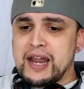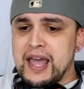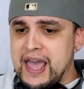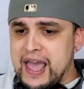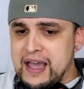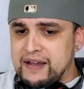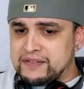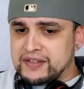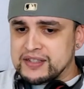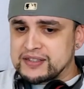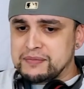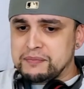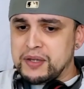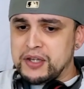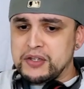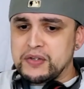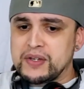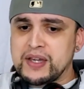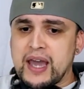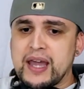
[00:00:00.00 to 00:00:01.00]
you laugh doesn't
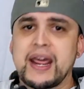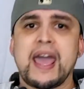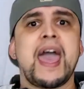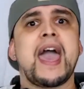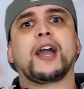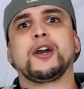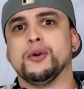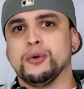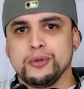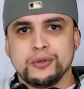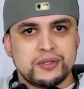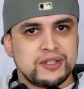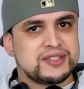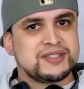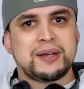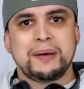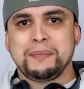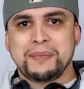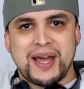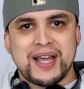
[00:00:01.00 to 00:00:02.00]
mean you gotta heckle
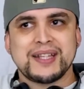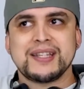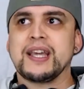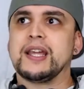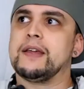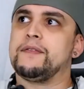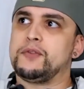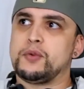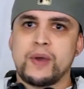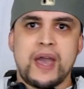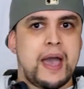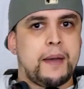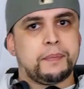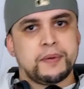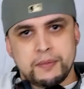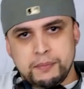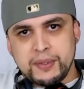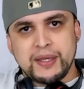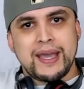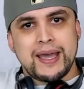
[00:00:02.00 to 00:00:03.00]
or something like that if you
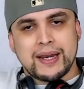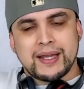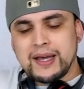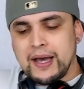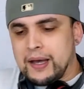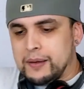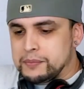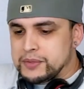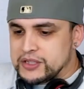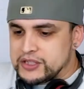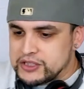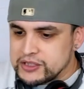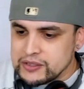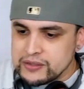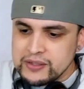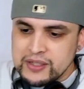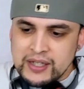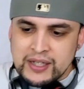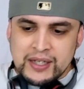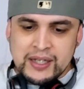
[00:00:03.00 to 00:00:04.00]
happen to be at a comedy
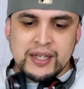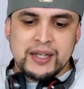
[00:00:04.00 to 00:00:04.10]
show.